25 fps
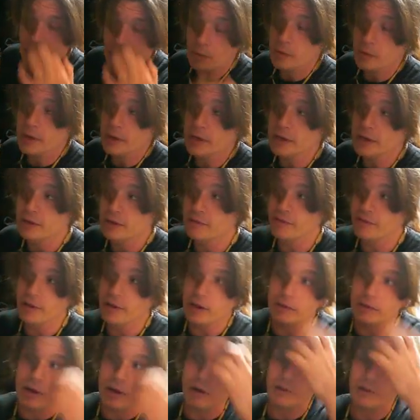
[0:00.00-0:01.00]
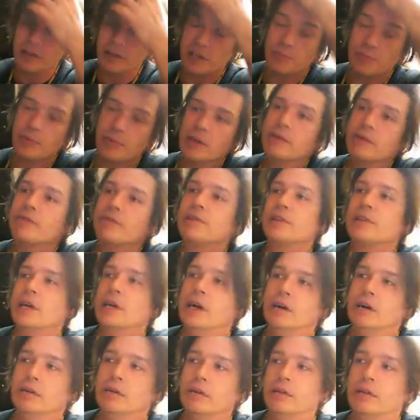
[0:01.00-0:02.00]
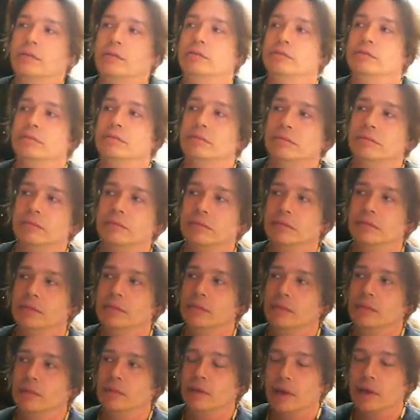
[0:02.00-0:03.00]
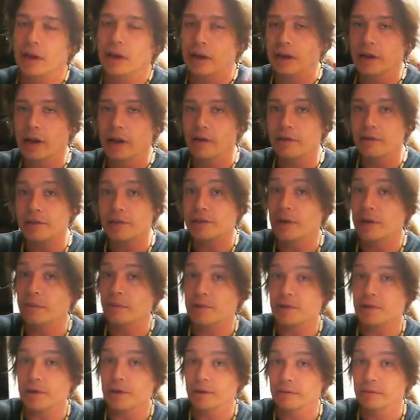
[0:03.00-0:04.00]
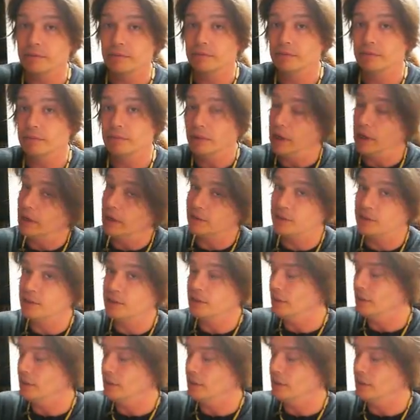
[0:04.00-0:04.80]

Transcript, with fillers: We need to figure out the speed of sound at an average temperature at sea